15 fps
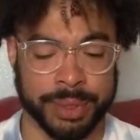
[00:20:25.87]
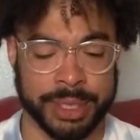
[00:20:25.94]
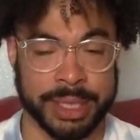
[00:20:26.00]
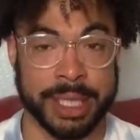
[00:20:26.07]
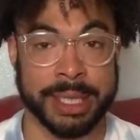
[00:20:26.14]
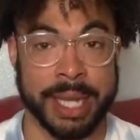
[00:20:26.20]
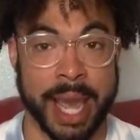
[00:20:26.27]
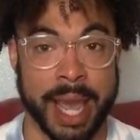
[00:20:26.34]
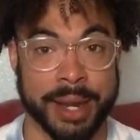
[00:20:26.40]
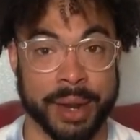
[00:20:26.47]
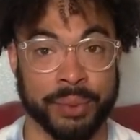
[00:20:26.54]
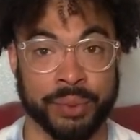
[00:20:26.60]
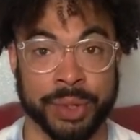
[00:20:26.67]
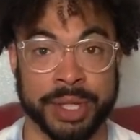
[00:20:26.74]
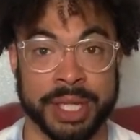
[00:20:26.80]
today, and I
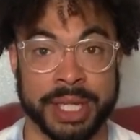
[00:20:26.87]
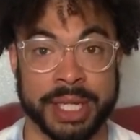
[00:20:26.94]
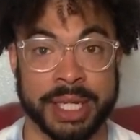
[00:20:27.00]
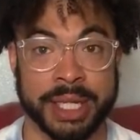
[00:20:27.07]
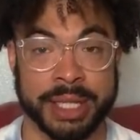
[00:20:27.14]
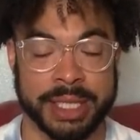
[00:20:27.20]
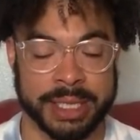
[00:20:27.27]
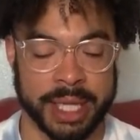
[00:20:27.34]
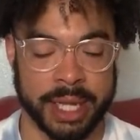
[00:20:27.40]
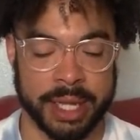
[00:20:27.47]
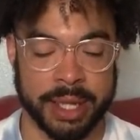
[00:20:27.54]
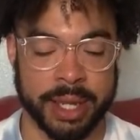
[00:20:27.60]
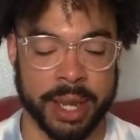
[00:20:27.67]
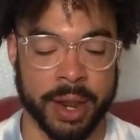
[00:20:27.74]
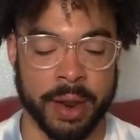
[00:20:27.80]
really need to get this
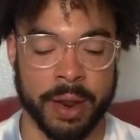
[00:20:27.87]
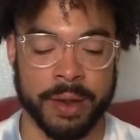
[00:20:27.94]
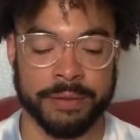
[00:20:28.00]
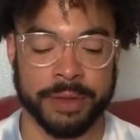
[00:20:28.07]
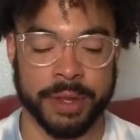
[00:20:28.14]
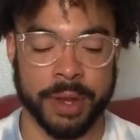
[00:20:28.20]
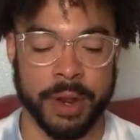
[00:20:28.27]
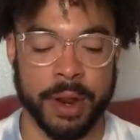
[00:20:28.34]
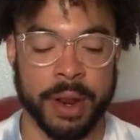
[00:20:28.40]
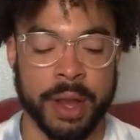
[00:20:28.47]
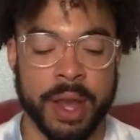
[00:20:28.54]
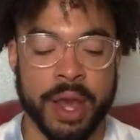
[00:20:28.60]
taken care of here.